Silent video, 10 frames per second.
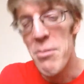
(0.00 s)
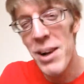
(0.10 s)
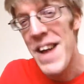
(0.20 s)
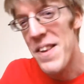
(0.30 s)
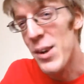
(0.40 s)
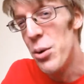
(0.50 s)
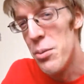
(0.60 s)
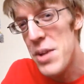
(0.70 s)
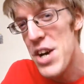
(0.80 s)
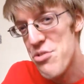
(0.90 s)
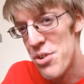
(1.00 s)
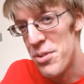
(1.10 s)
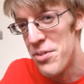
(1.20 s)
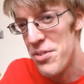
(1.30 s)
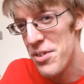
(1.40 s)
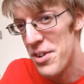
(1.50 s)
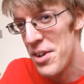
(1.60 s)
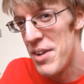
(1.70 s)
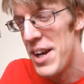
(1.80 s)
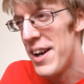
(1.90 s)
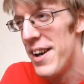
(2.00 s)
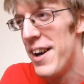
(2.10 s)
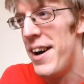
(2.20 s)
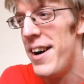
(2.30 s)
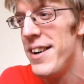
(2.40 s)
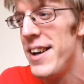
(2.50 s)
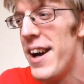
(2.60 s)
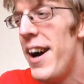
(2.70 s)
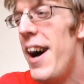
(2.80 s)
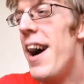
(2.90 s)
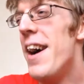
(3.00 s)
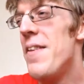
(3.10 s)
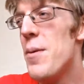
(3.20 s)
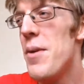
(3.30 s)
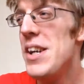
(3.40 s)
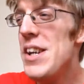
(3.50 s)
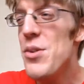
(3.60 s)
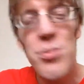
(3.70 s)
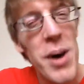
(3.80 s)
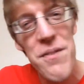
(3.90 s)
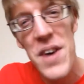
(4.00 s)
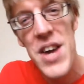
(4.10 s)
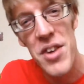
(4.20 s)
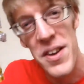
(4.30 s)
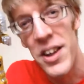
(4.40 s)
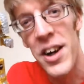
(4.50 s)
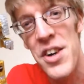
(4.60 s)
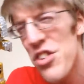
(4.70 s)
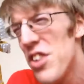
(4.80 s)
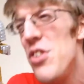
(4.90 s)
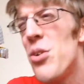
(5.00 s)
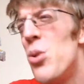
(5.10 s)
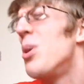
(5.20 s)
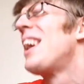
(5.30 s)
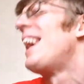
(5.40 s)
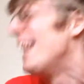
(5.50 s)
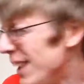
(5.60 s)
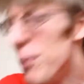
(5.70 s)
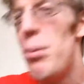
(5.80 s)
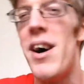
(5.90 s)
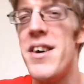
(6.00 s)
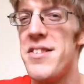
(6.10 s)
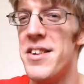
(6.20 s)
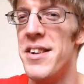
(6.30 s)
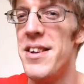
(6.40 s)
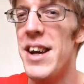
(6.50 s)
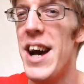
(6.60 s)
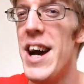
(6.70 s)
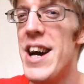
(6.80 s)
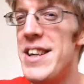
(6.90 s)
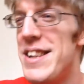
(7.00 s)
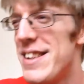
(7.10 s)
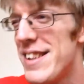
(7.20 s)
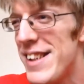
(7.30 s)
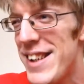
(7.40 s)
I'm glad they called them Destrons over here. Yeah, he is my favourite of the guys because he's called Kill Bison and